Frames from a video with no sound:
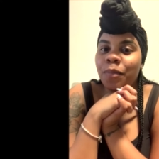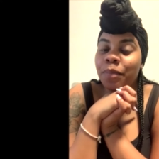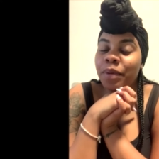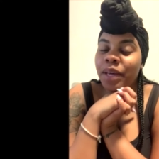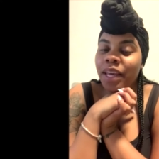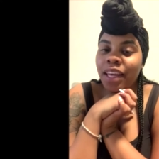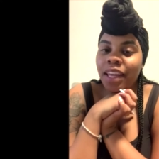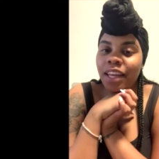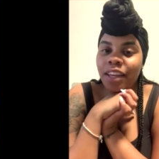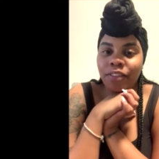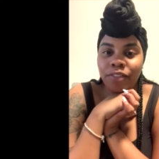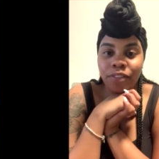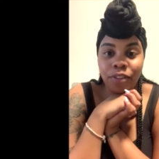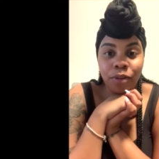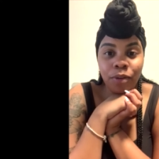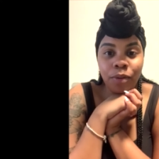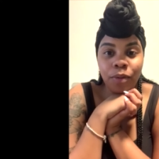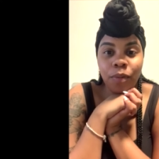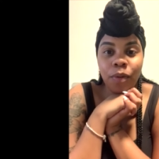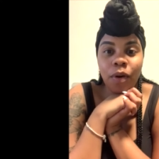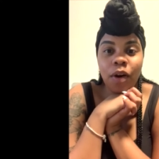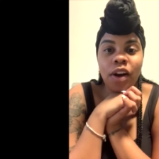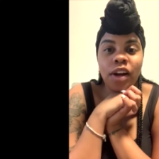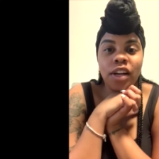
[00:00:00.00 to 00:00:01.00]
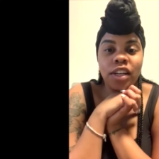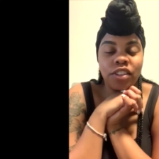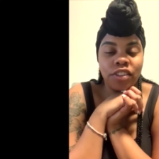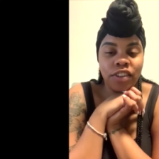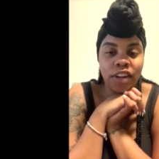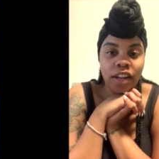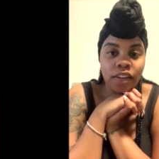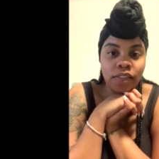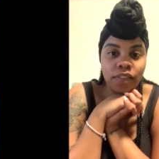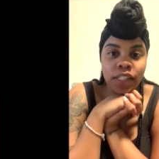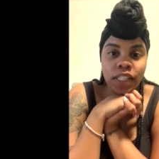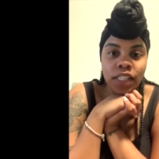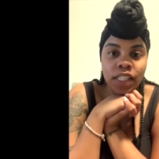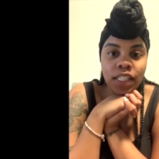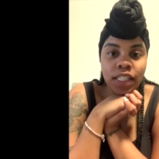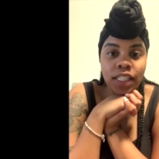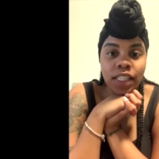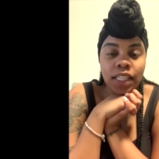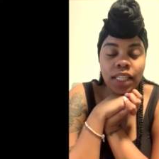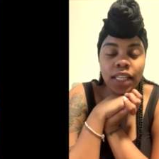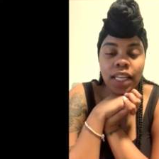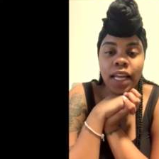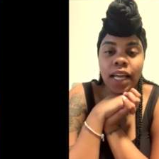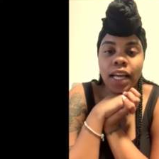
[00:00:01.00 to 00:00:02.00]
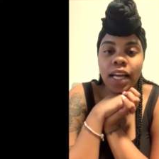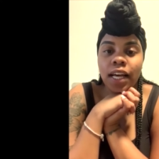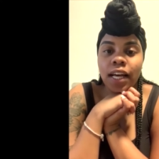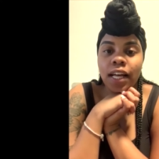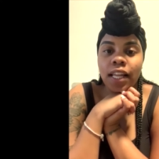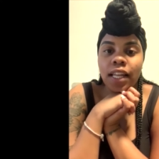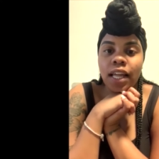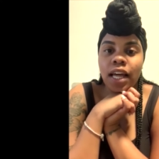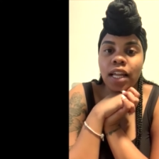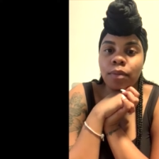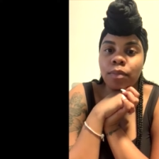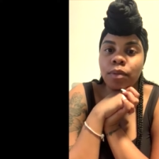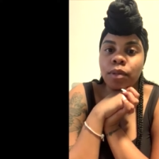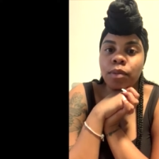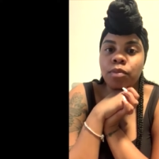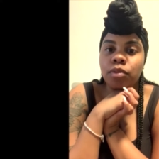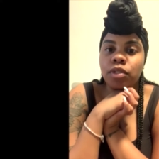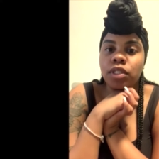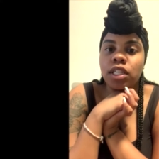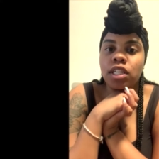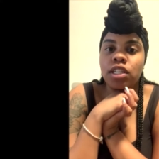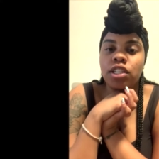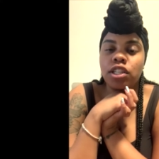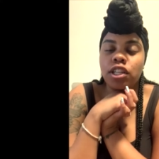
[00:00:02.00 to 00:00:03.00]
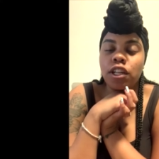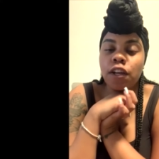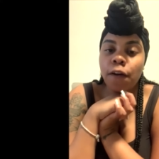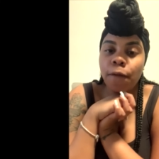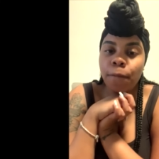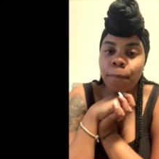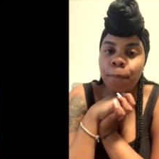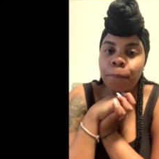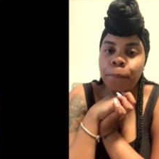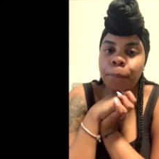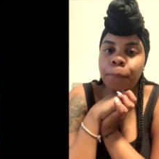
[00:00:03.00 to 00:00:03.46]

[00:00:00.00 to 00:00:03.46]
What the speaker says: But if you are traveling, like a lot of people tend to do,